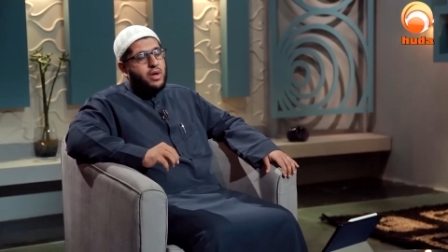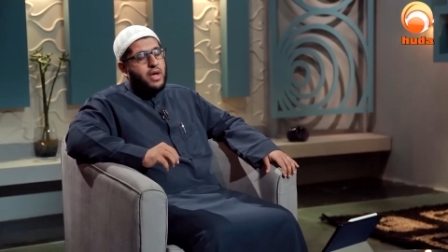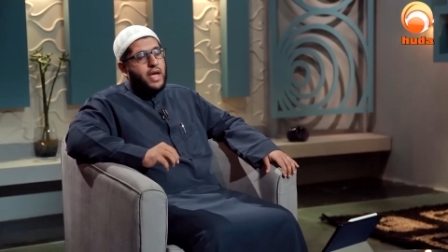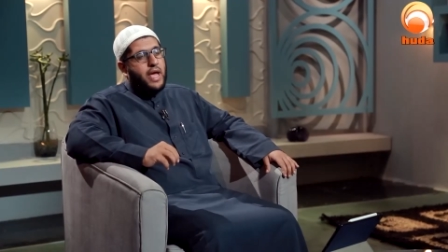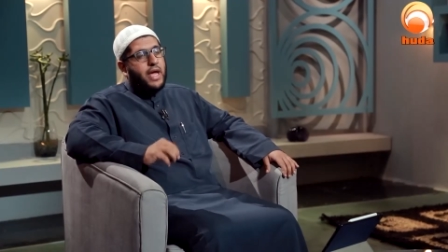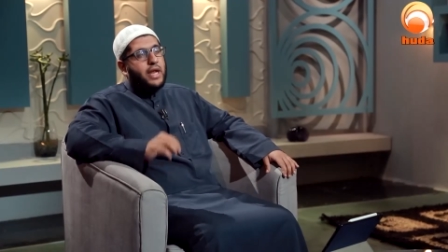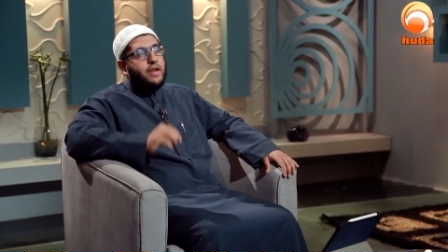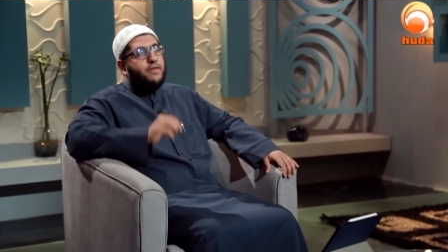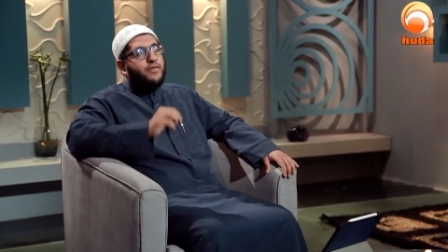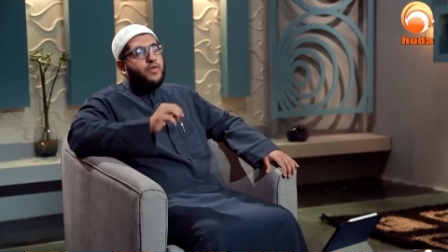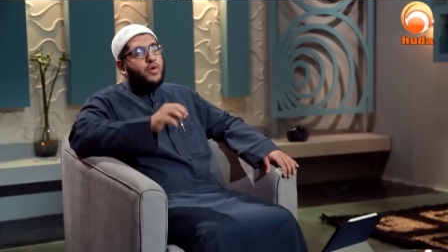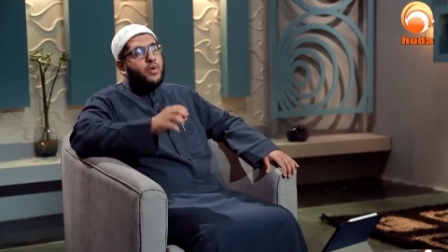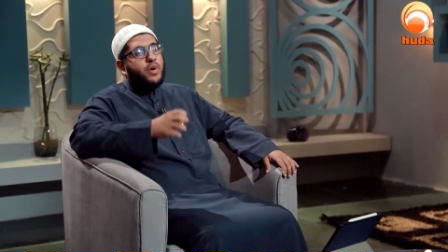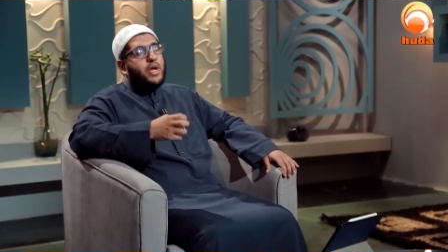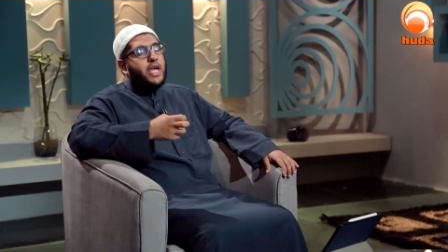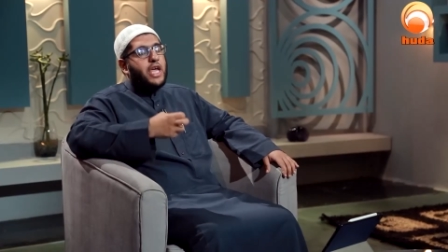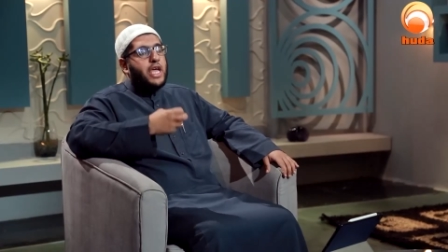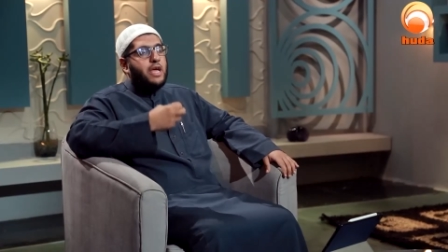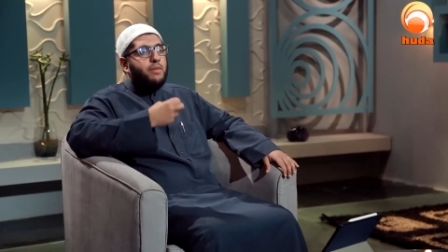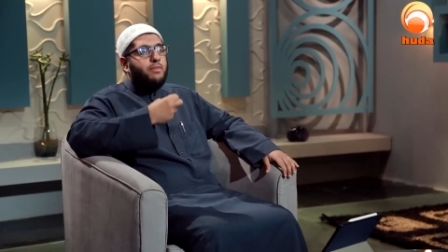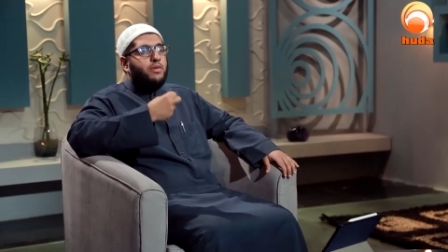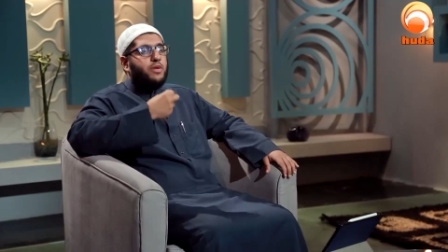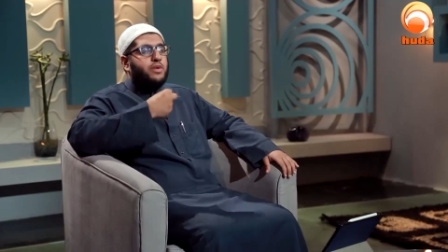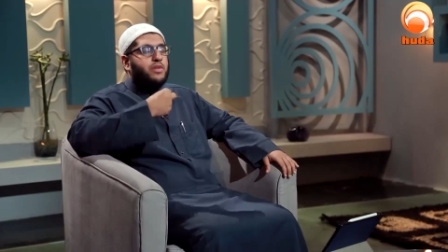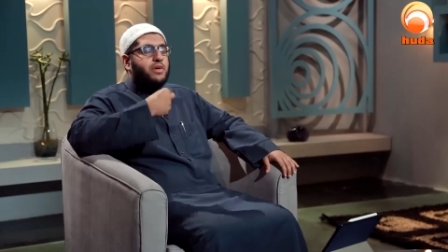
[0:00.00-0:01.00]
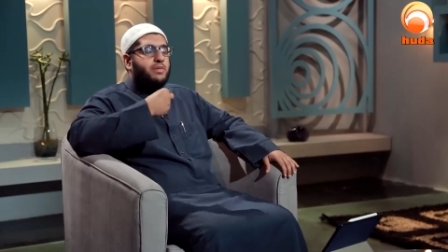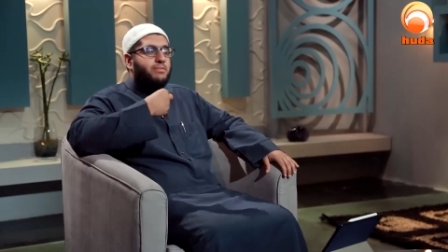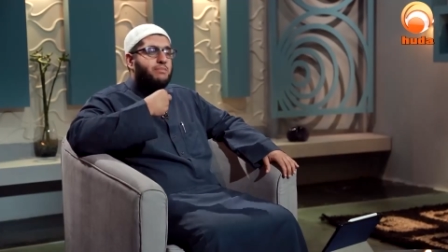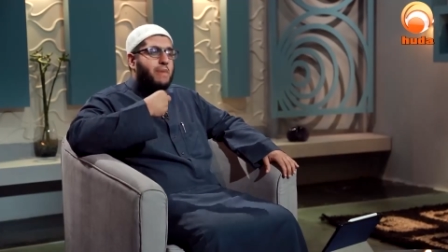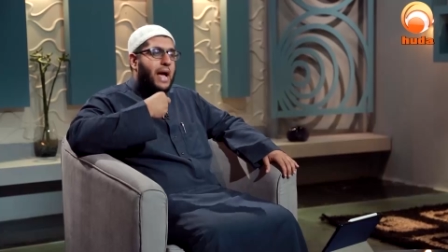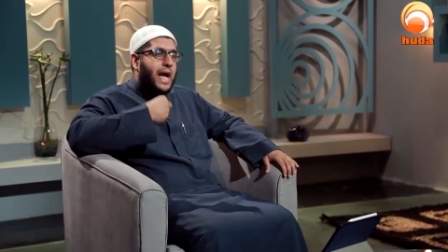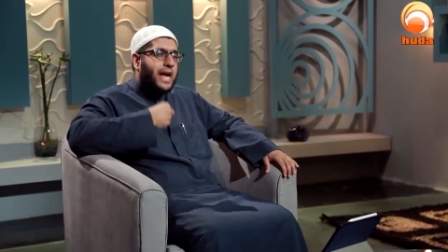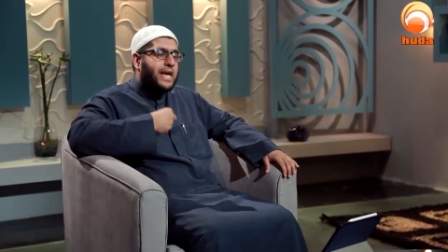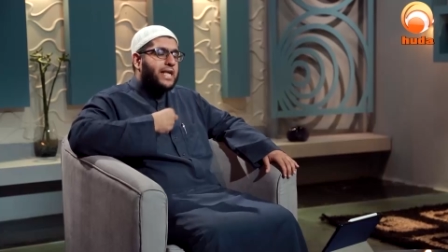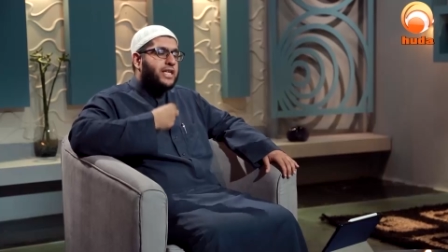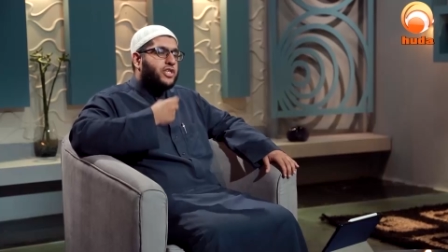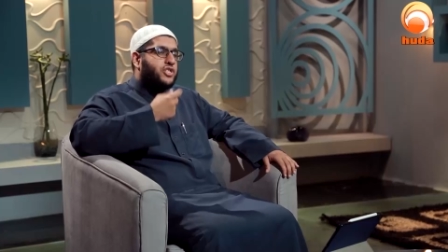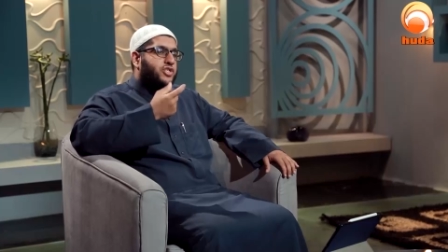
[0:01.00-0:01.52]
And if you're able to
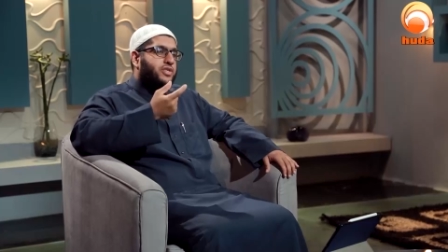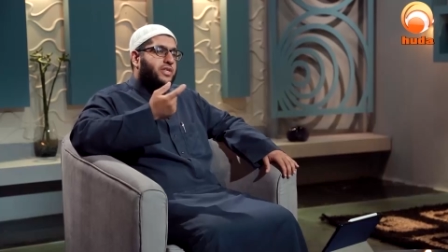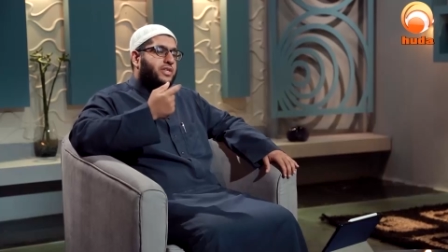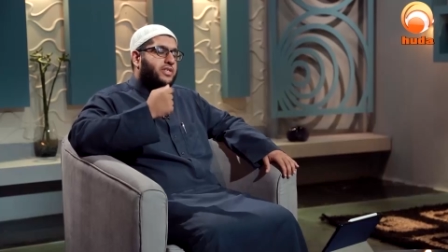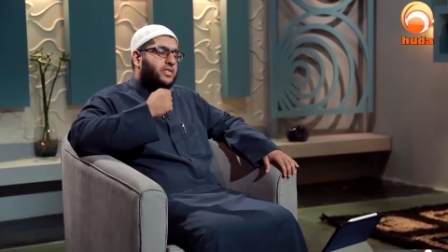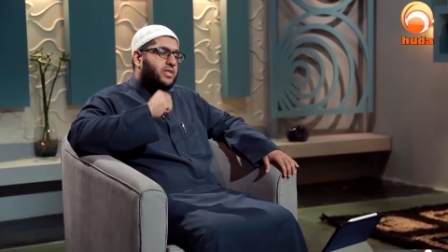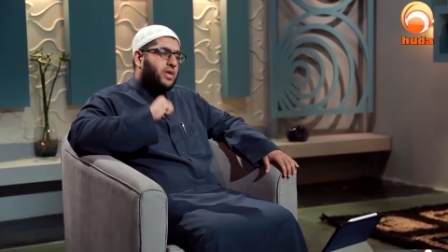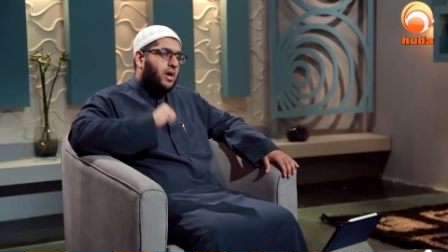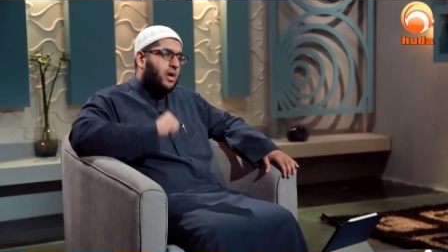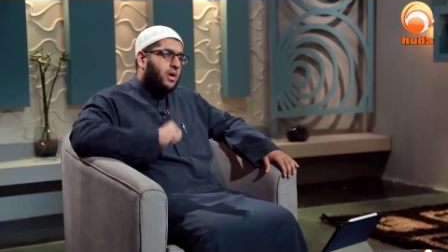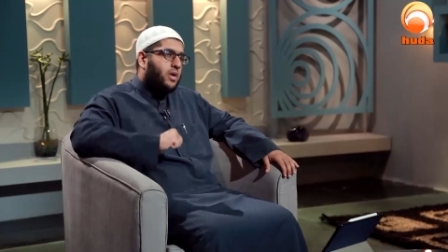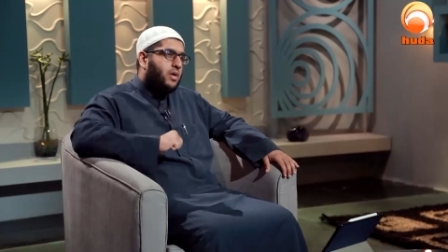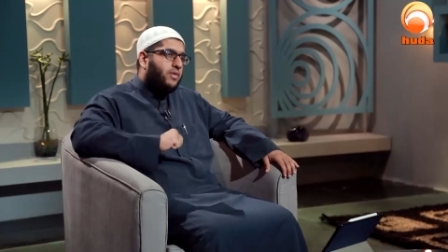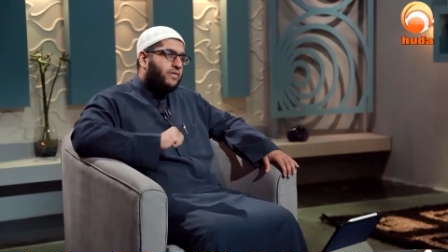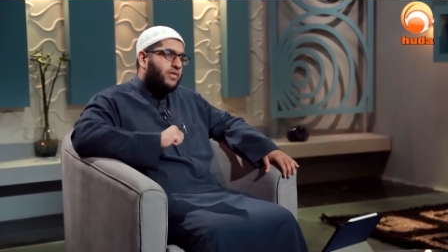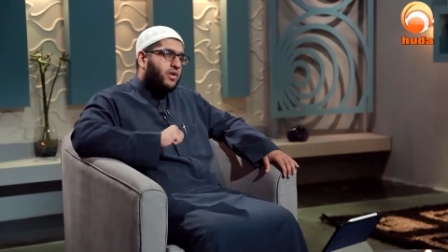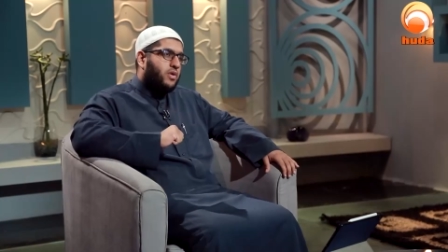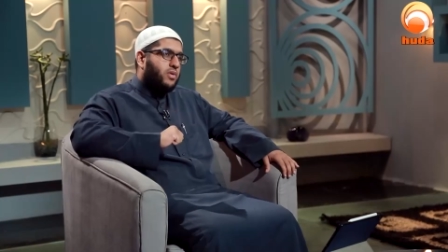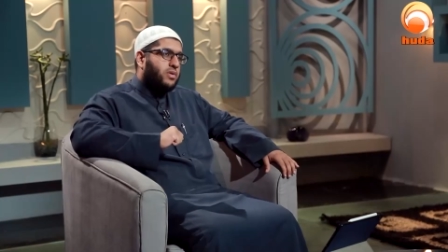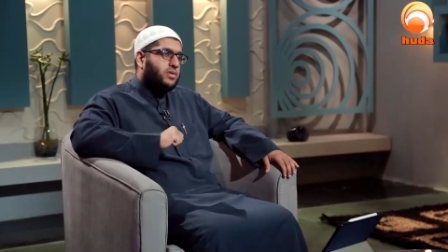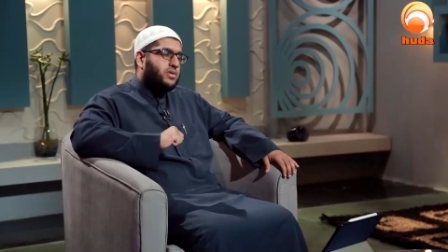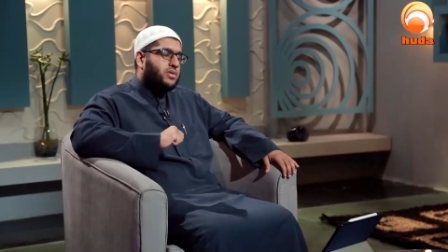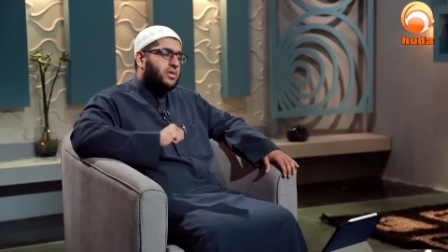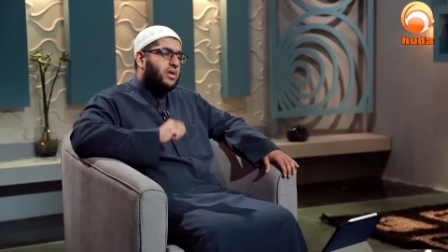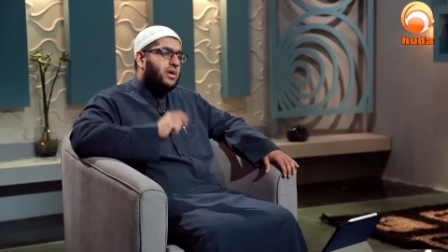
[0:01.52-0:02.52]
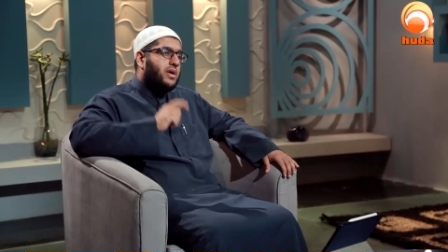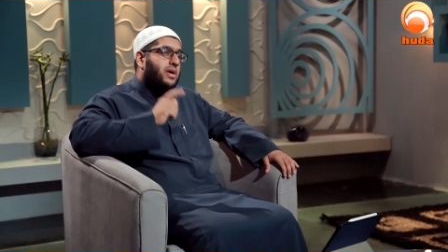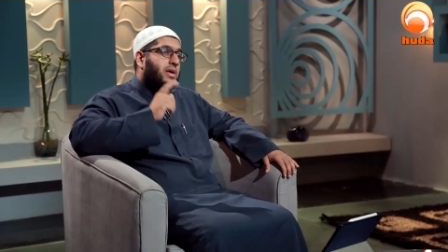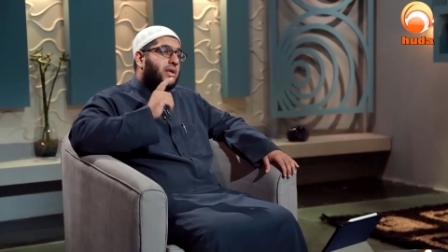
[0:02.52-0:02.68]
manage this tongue of yours,